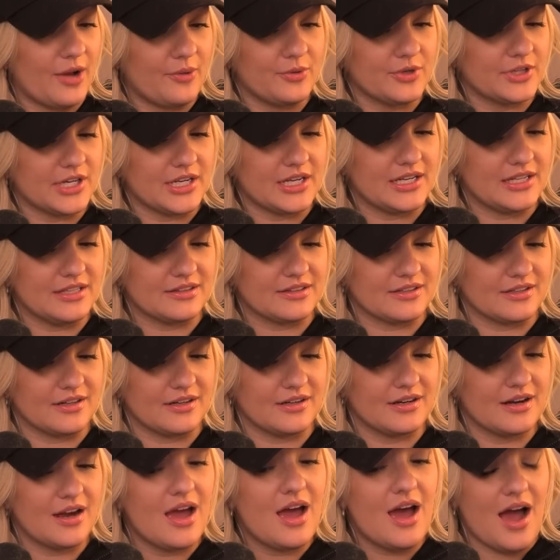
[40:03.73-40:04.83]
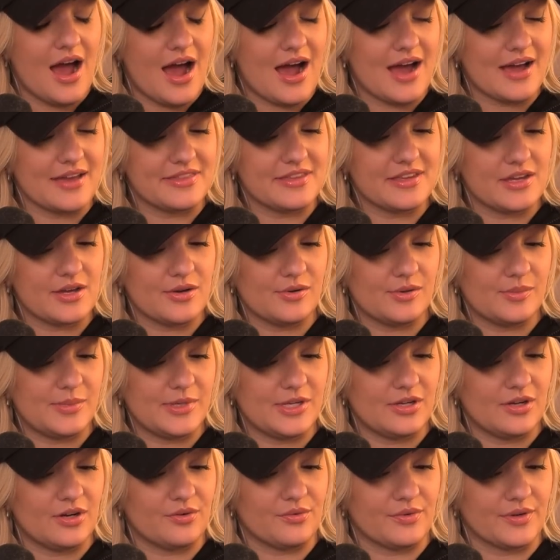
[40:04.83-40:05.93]
I wouldn't either. I think it would
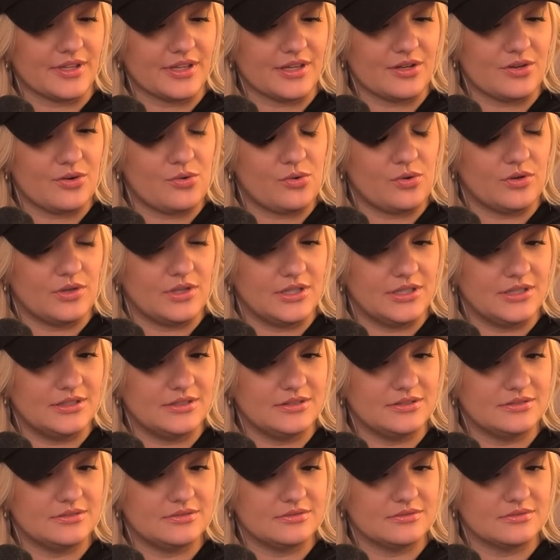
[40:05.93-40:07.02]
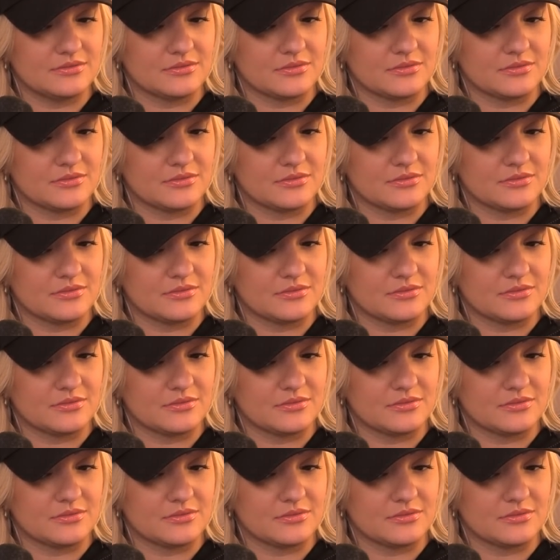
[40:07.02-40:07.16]
be a really cool